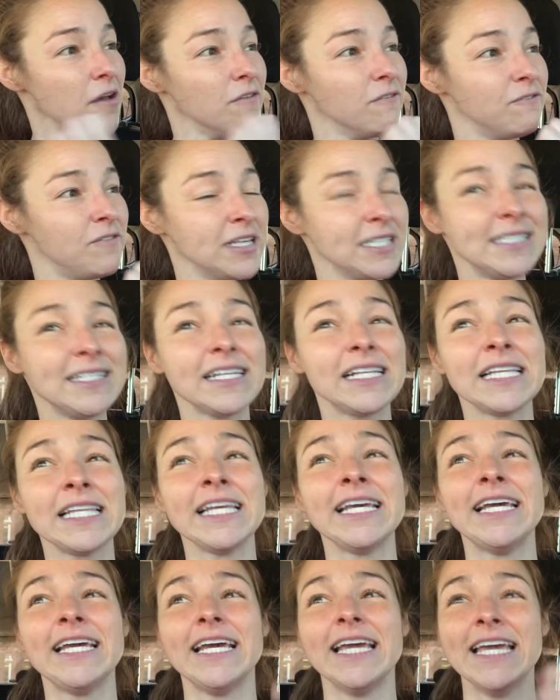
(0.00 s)

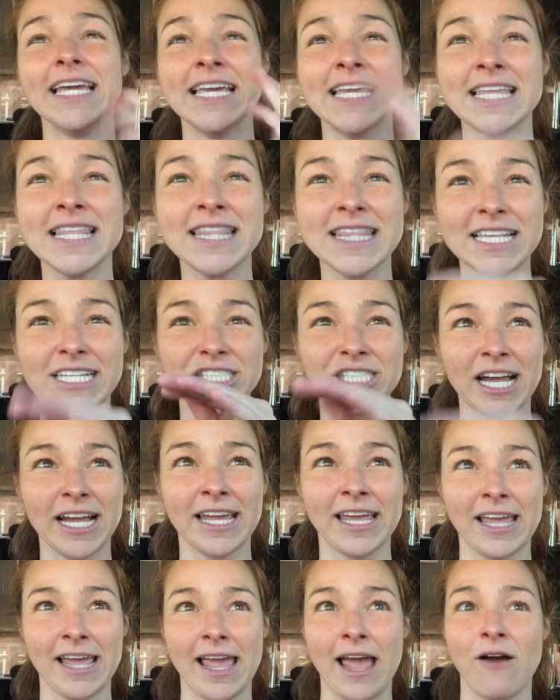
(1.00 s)
Physically in the
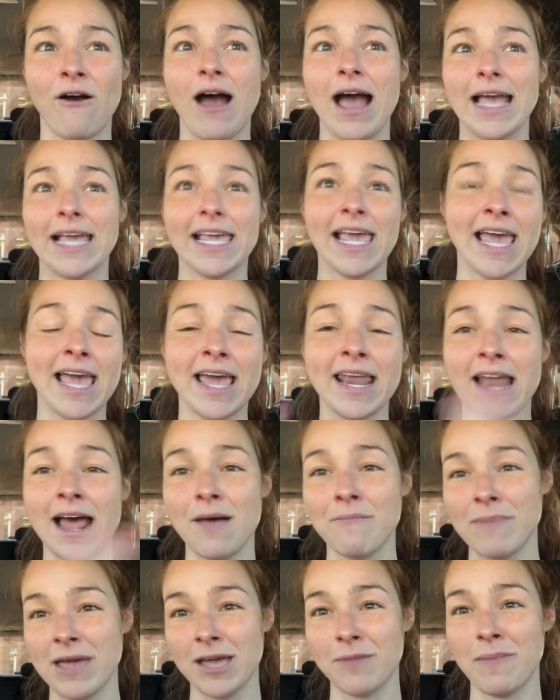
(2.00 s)
checking account, I
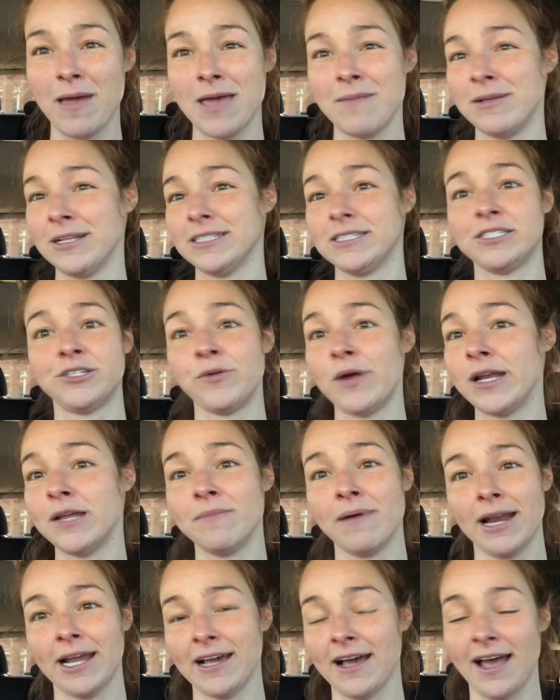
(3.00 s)
cannot make payments to
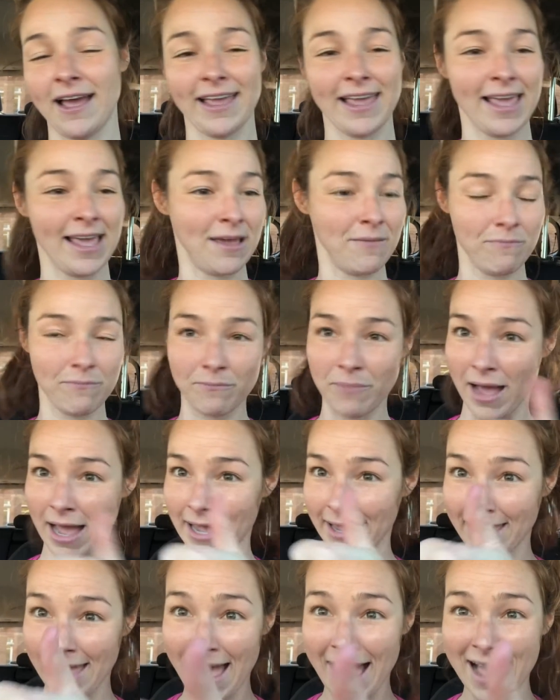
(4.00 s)
anybody. I can't buy
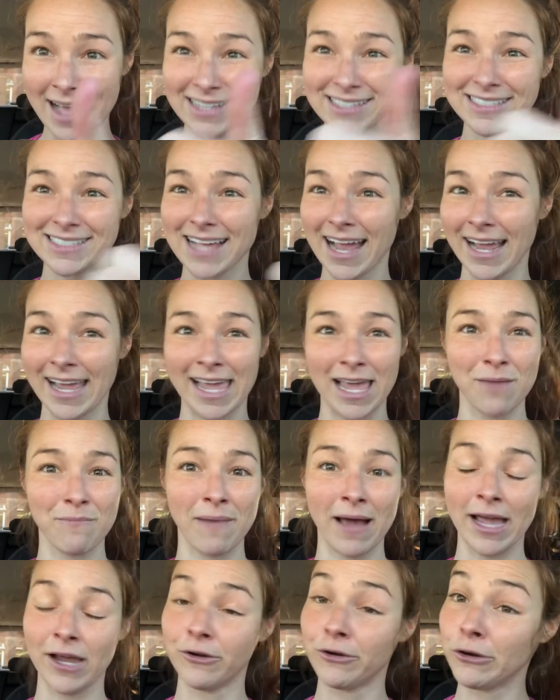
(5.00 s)
gas. I can't
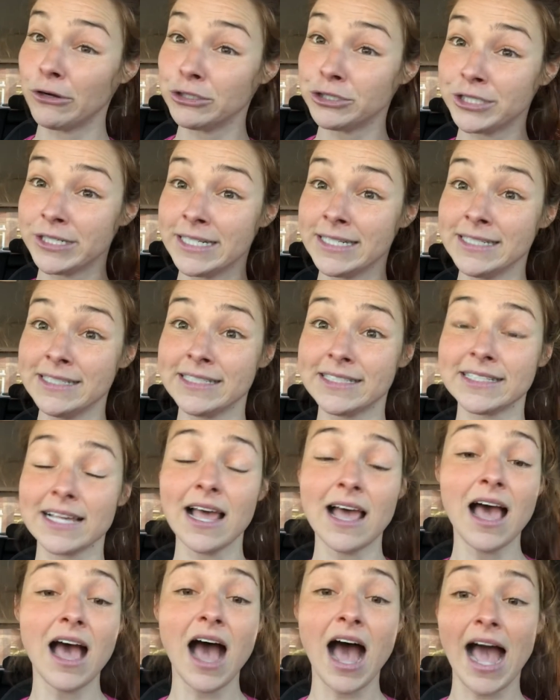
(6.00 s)
buy groceries.
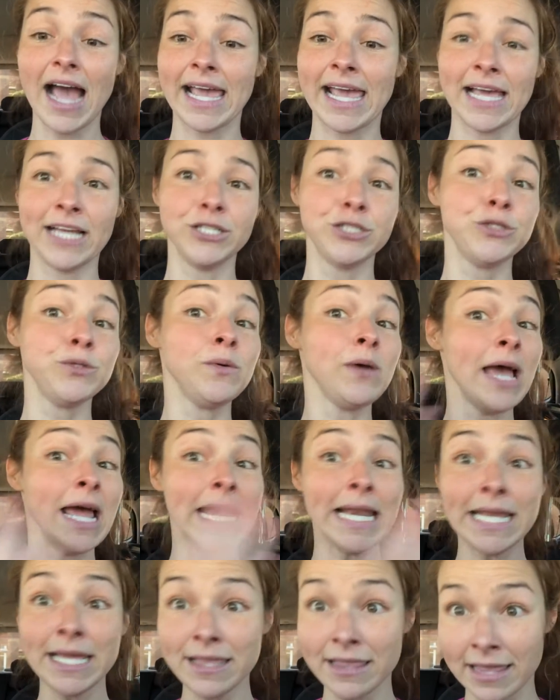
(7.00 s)
I can't do
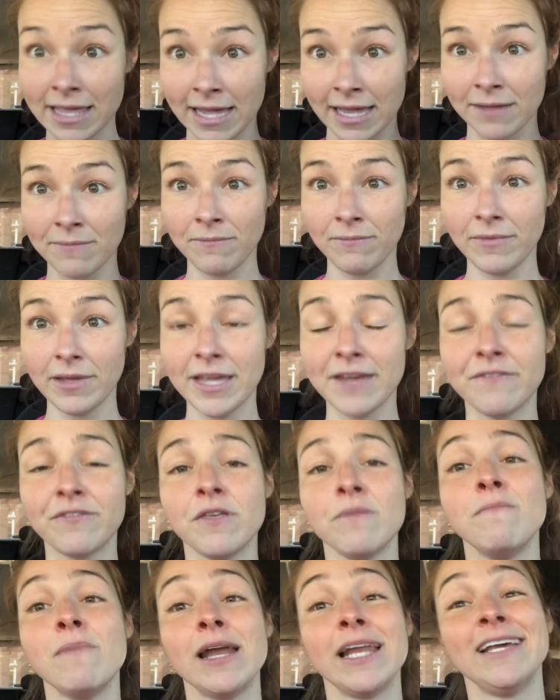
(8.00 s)
anything if
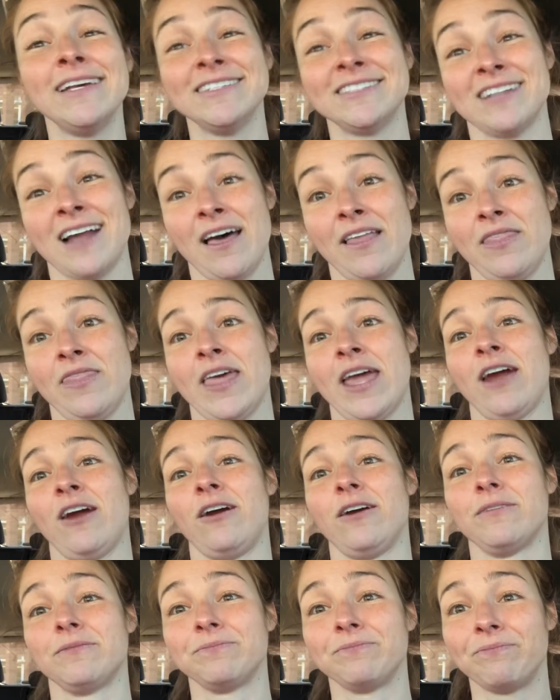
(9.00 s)
the money is not
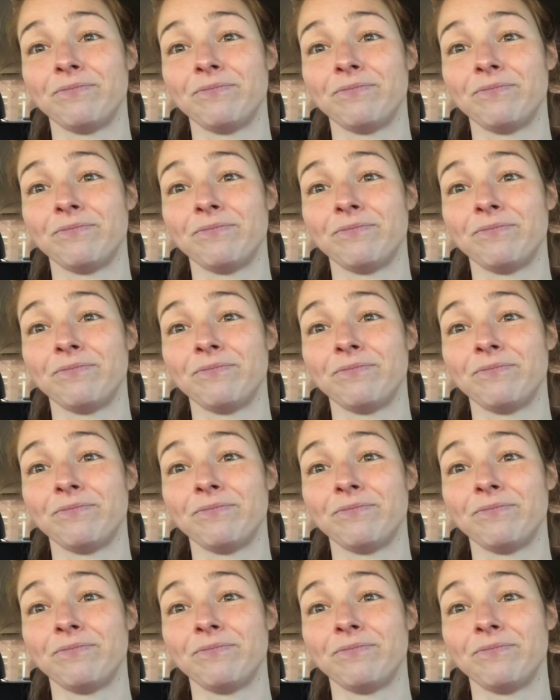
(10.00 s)
there.